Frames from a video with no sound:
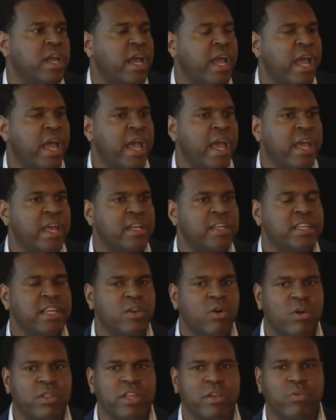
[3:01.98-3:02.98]
and
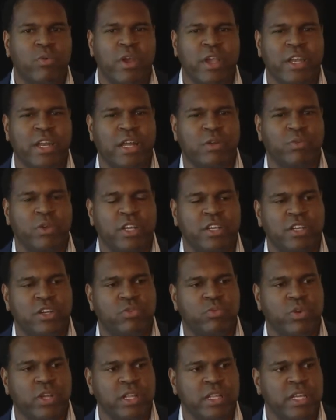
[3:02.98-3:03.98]
the only way that we
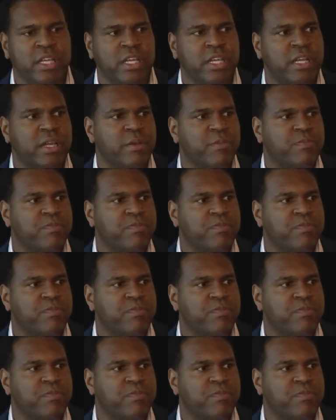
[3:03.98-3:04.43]
could really